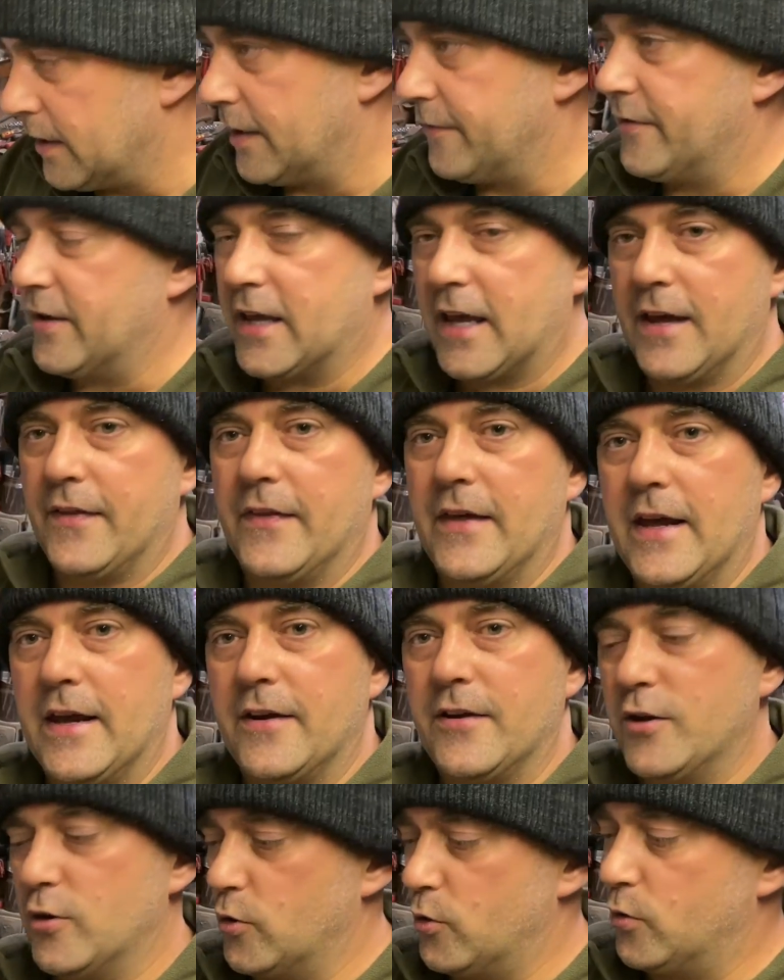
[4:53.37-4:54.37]
if you get there
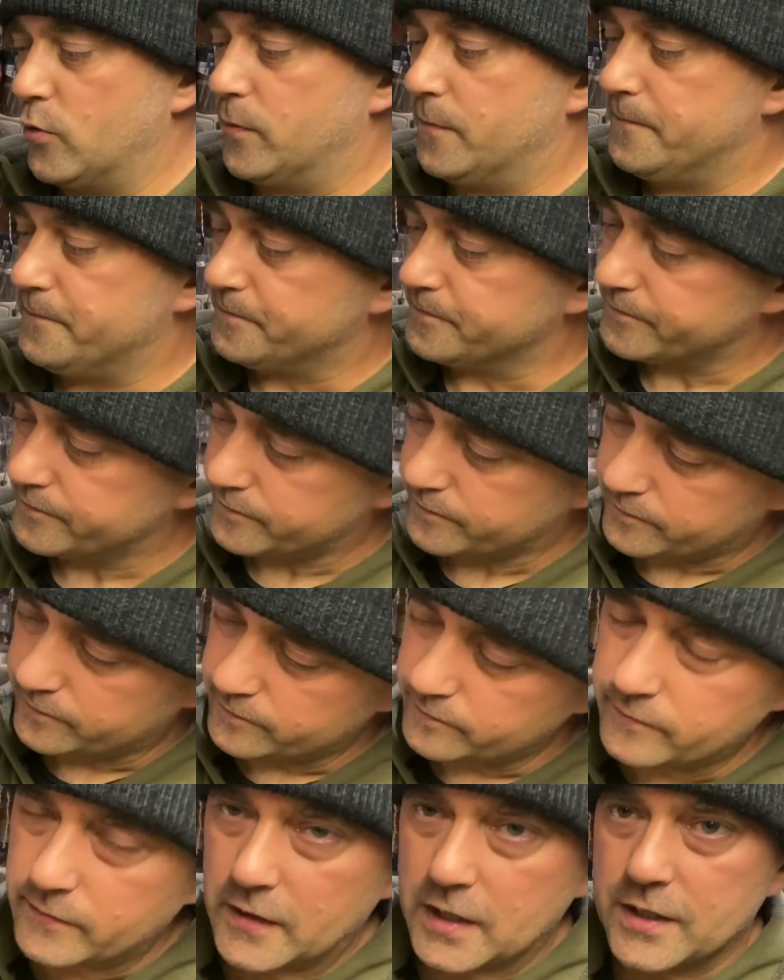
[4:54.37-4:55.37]
and your
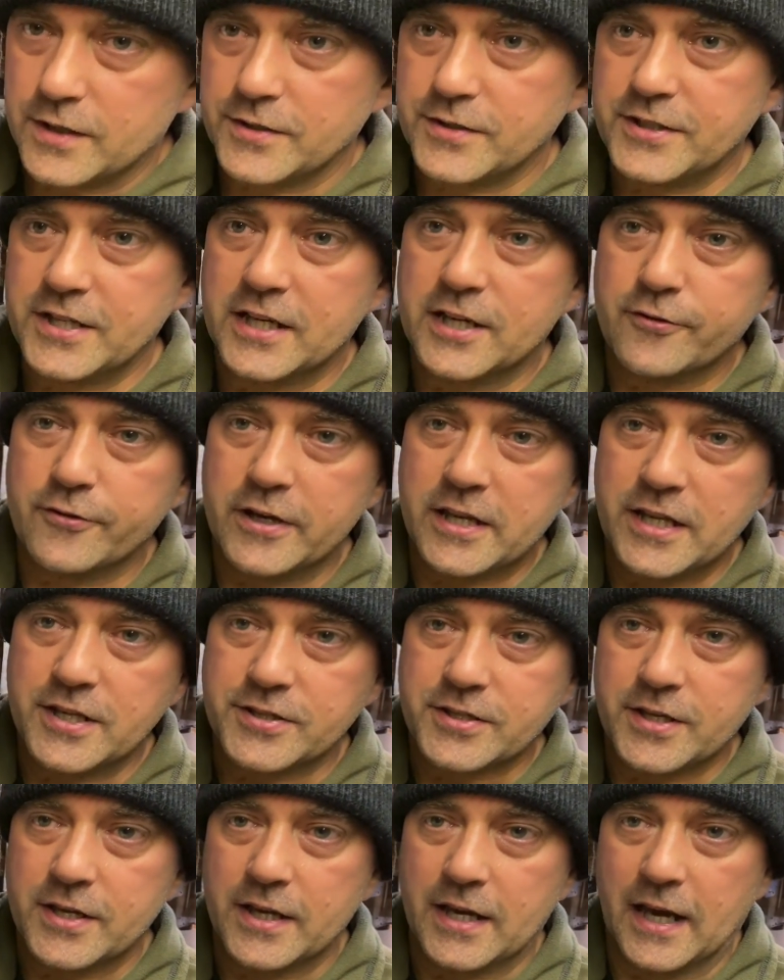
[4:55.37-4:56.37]

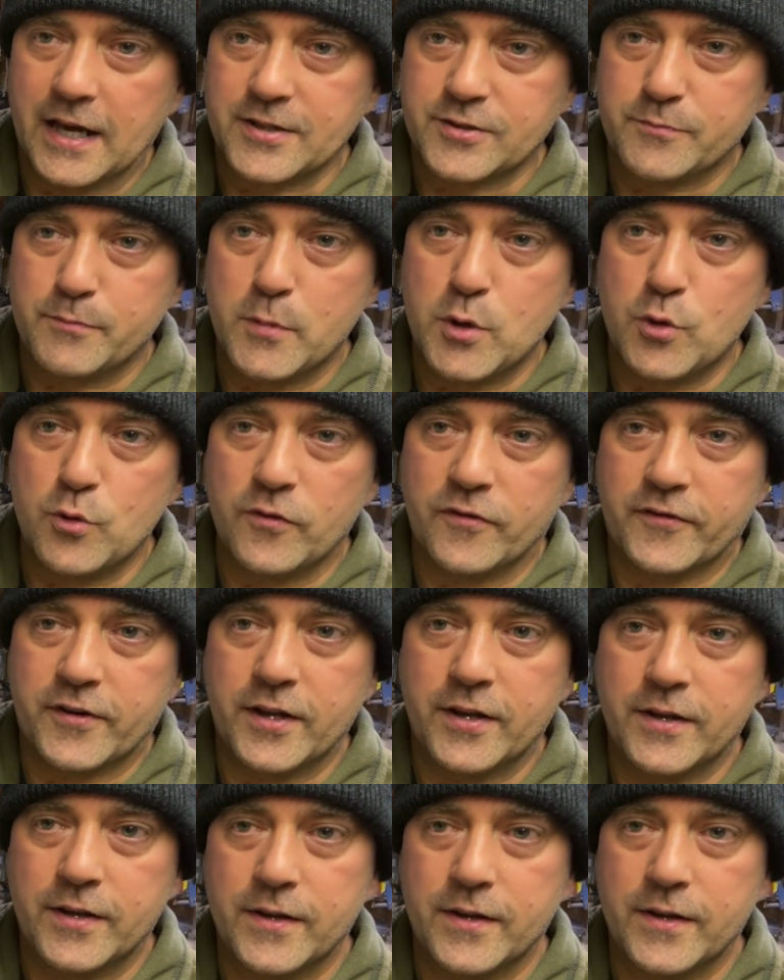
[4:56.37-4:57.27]
degrees has moved